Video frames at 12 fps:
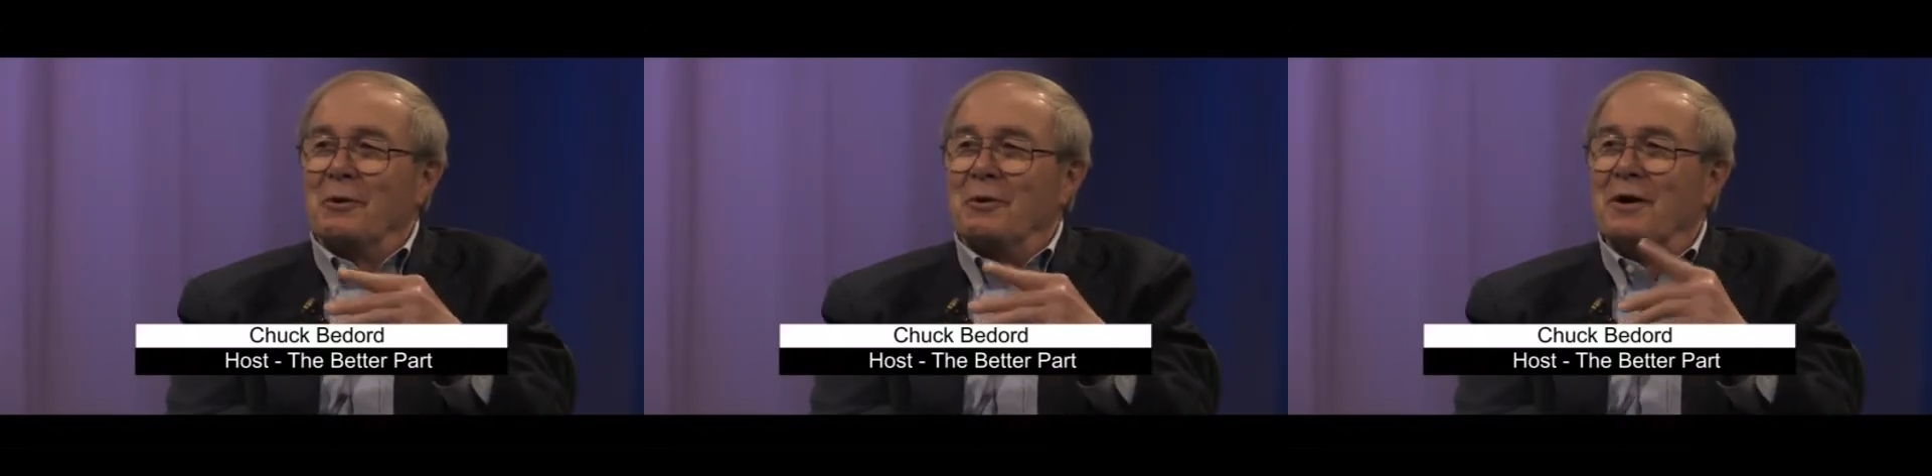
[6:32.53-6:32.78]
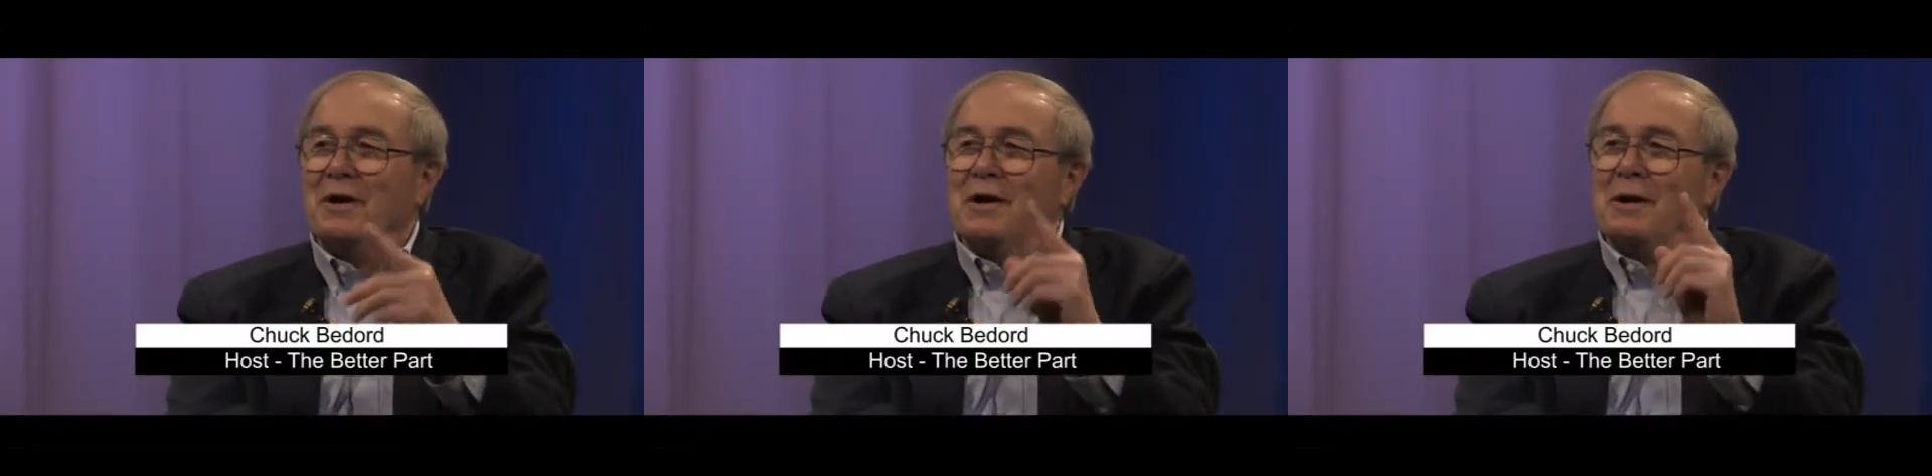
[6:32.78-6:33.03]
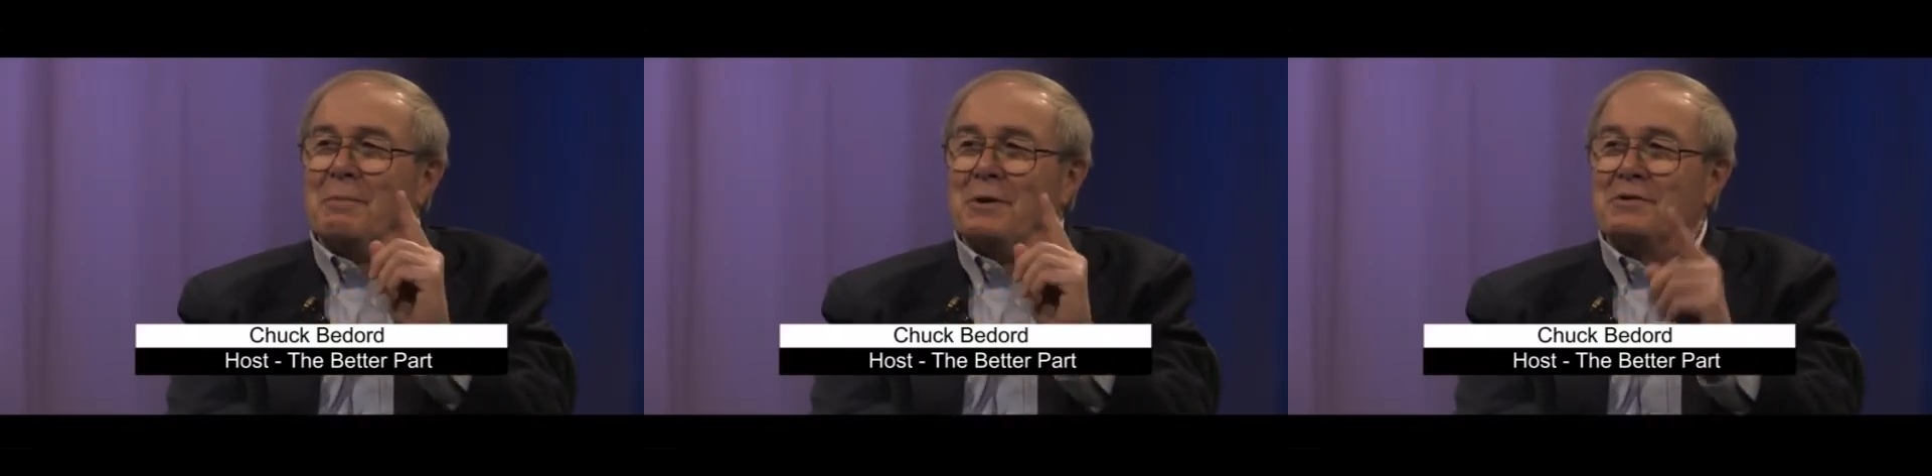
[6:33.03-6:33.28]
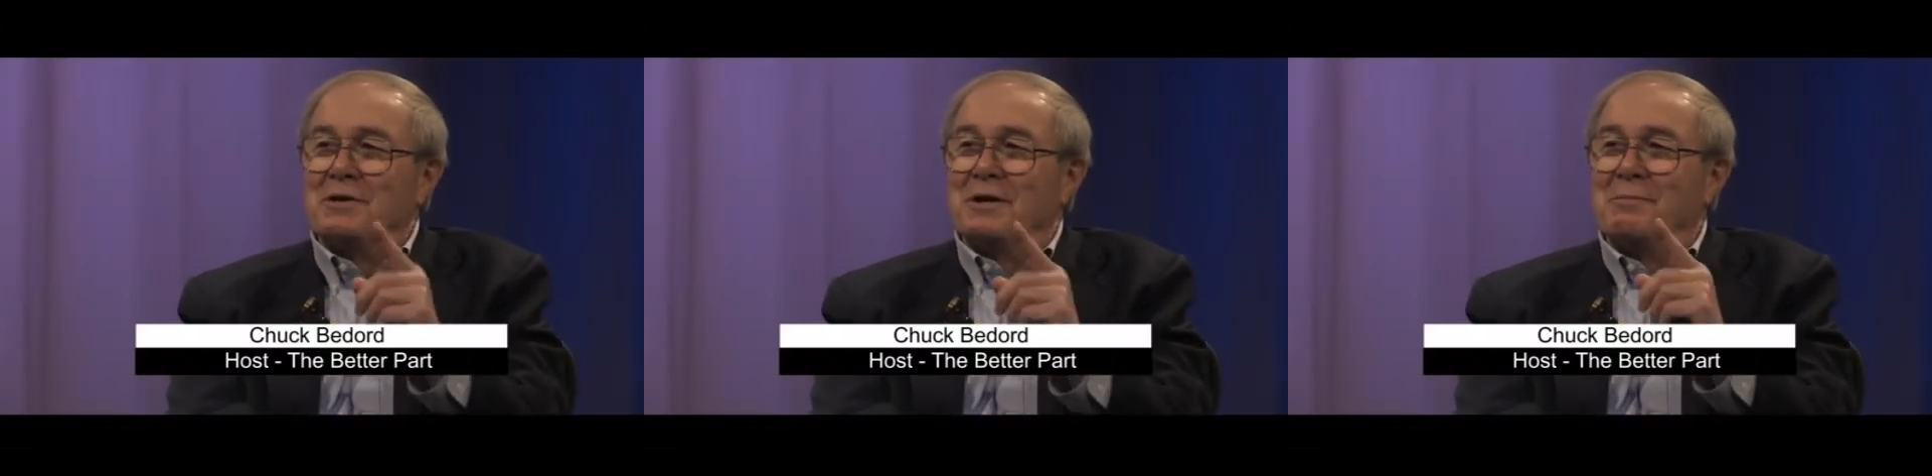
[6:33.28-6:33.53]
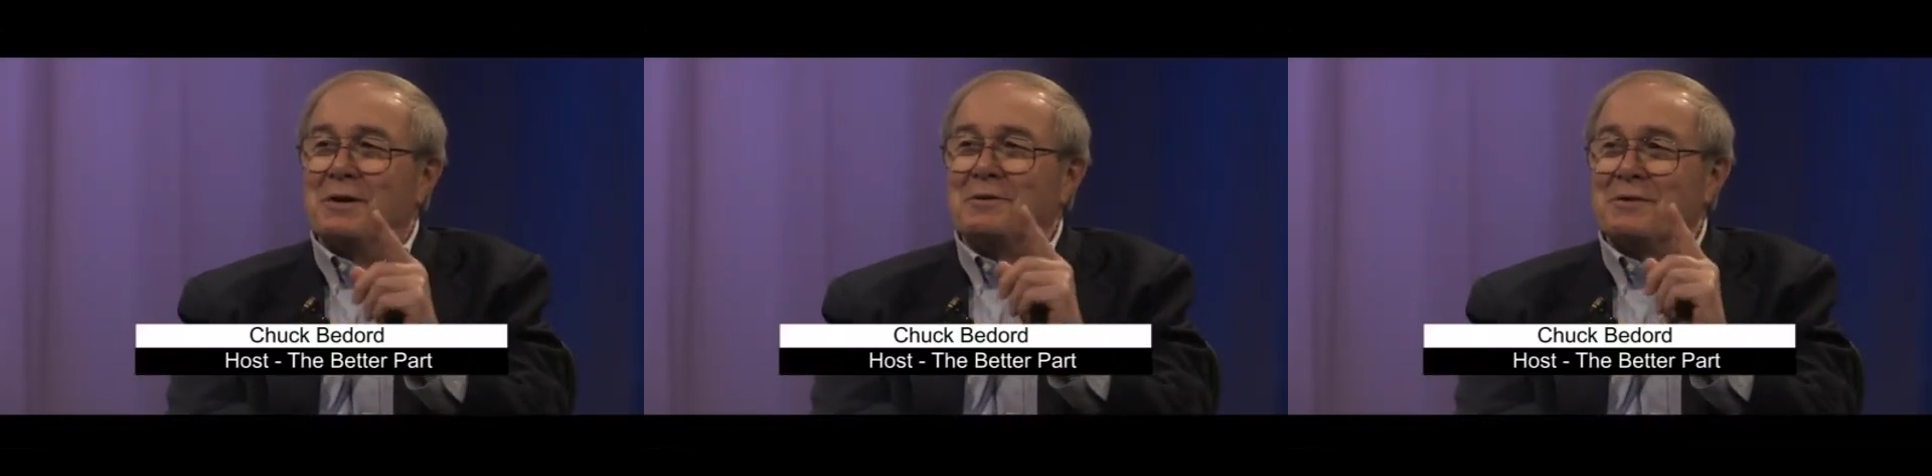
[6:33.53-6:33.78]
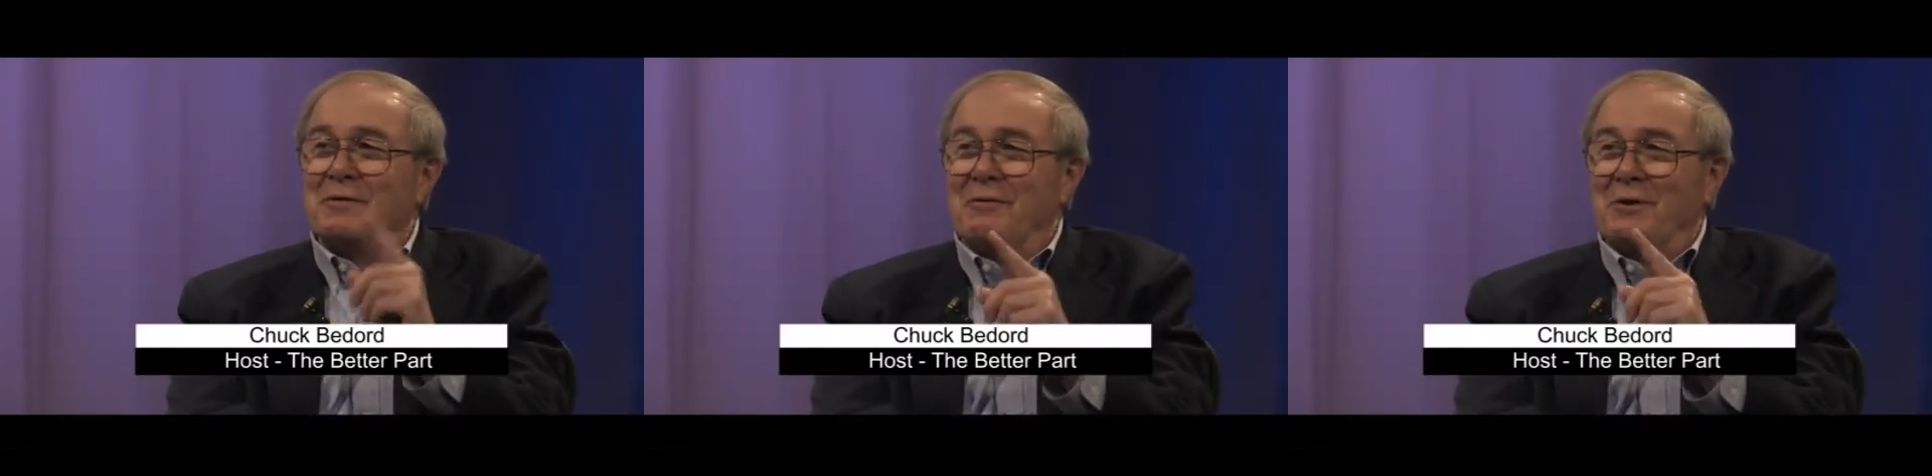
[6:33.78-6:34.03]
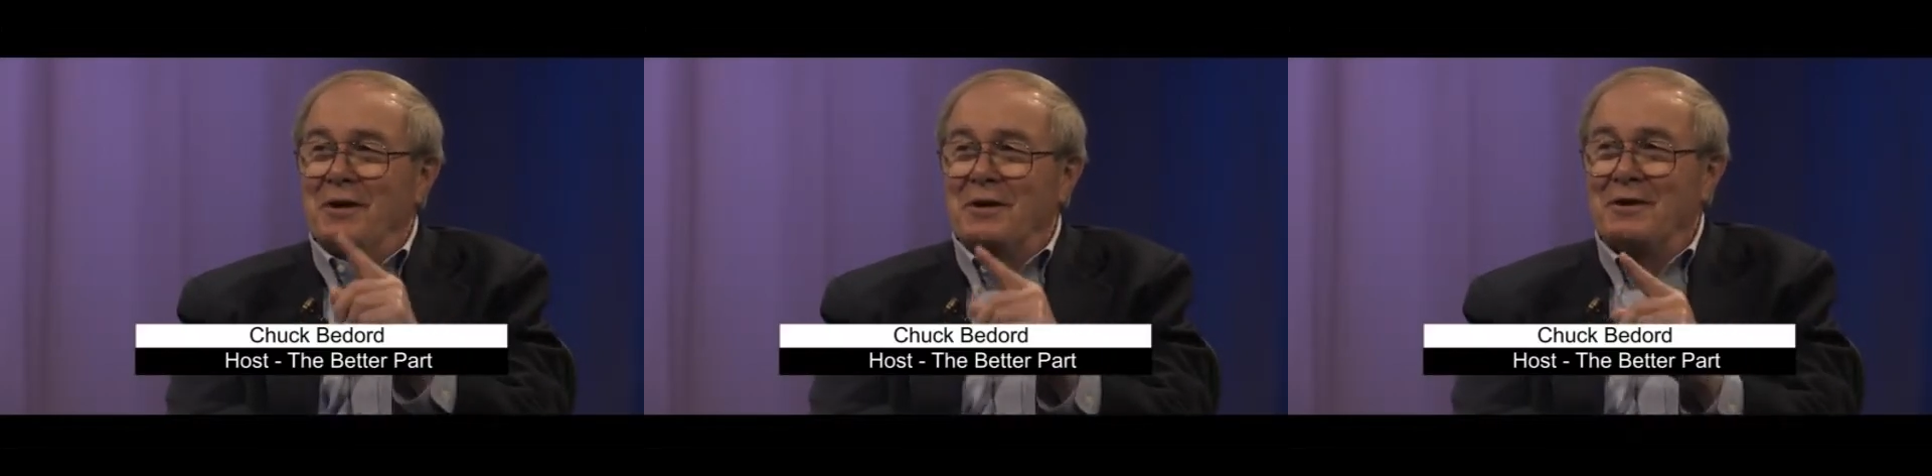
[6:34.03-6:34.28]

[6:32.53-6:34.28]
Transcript: Oh, we should Basically, do something because if you didn't that.